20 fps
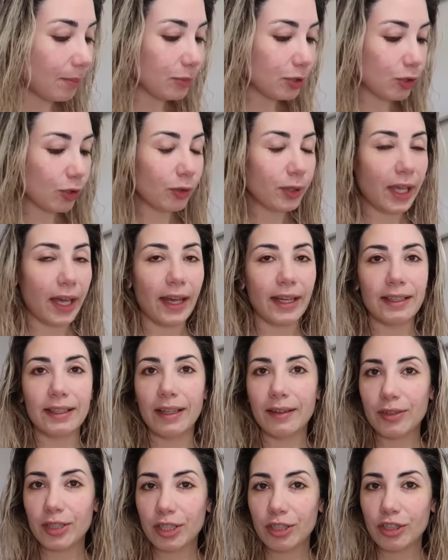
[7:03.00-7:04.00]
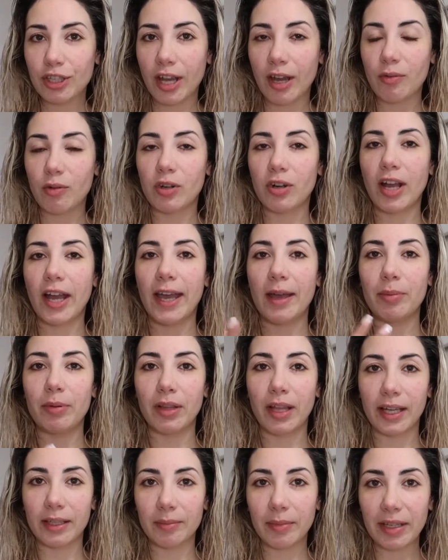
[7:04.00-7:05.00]
So yeah, I did everything shower. I
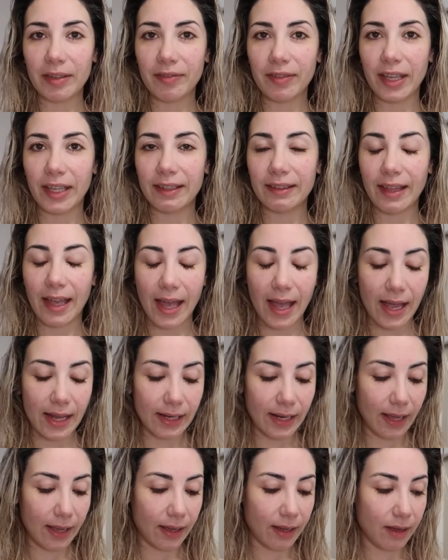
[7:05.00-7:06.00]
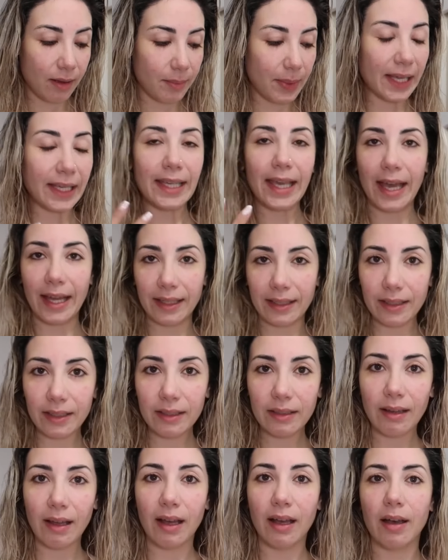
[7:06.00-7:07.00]
applied my fake tan again.
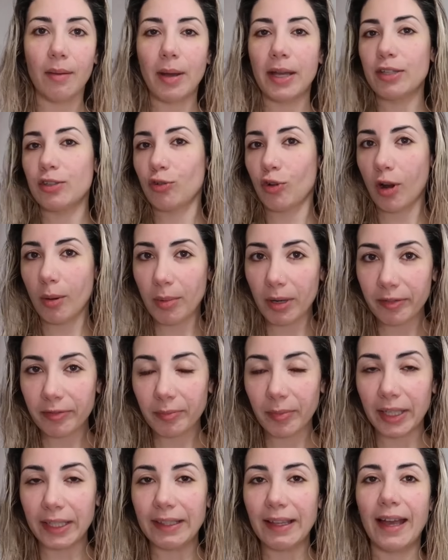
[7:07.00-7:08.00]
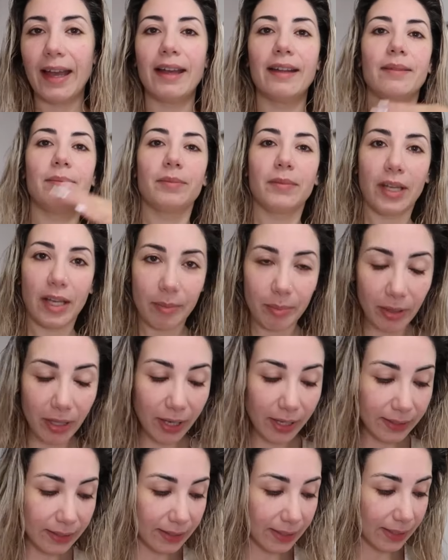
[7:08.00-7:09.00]
I scrubbed off my tan,
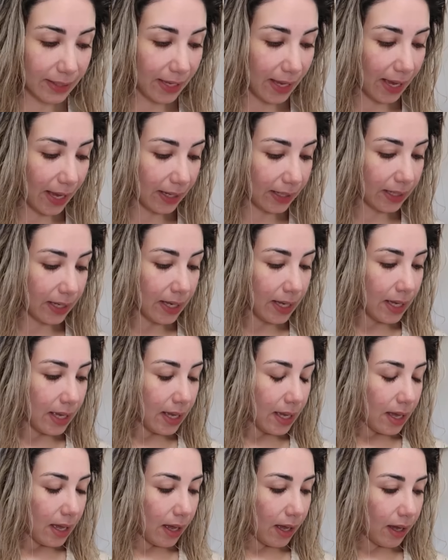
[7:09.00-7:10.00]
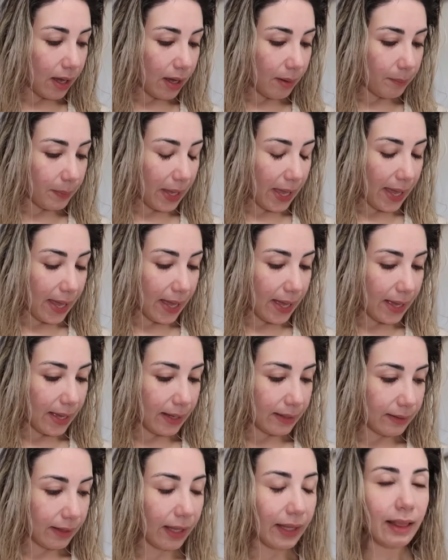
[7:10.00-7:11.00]
applied it again.
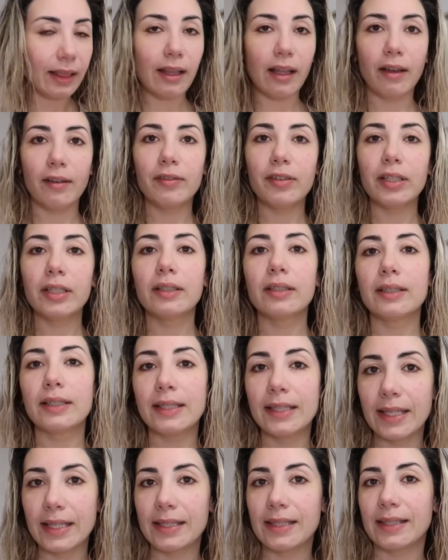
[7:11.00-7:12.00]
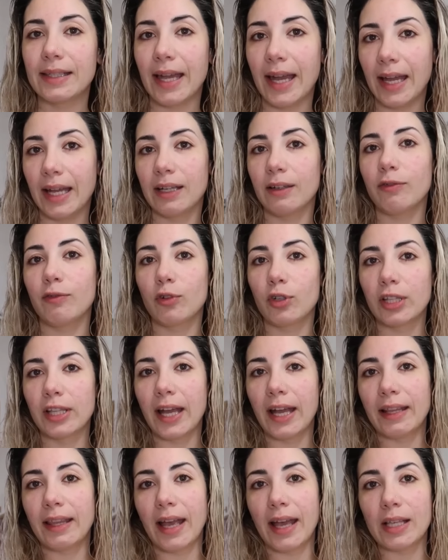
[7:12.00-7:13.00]
And I love this tan for
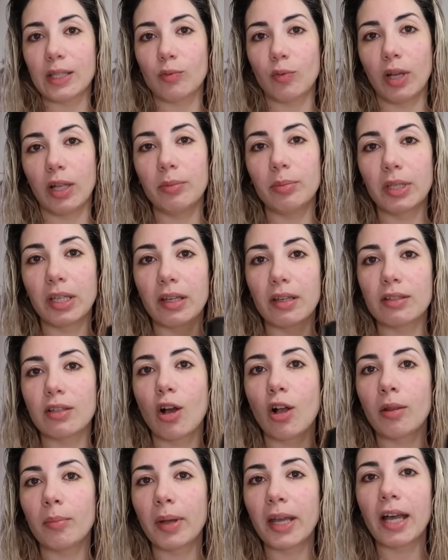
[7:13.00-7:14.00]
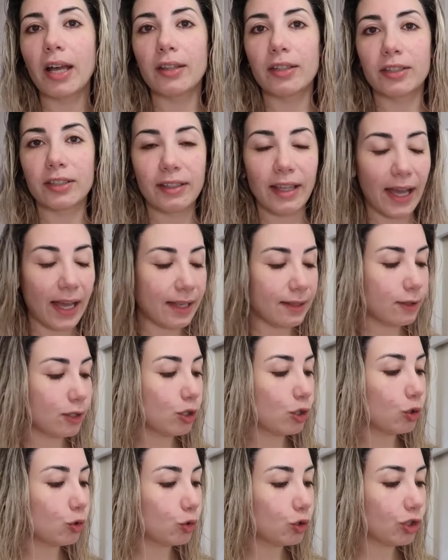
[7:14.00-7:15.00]
that as well, because all my other tans
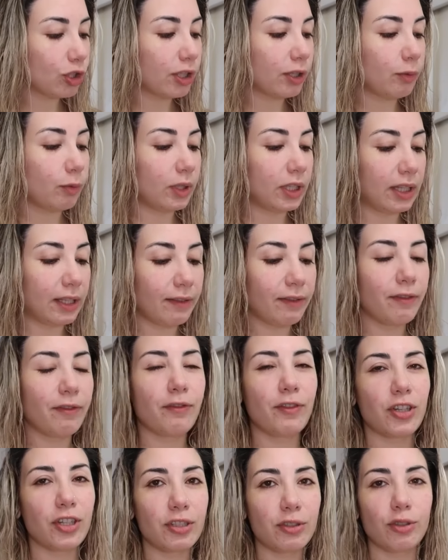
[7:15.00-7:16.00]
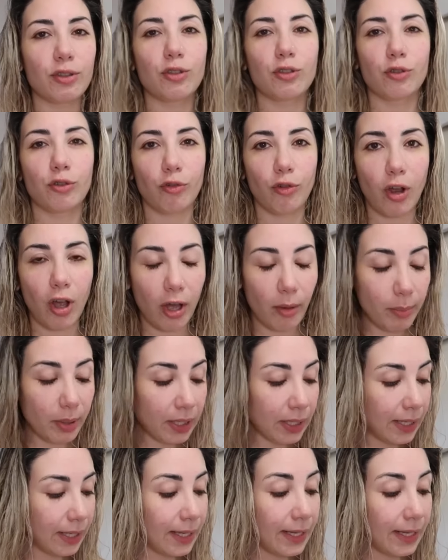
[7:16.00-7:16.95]
usually with the first scrub,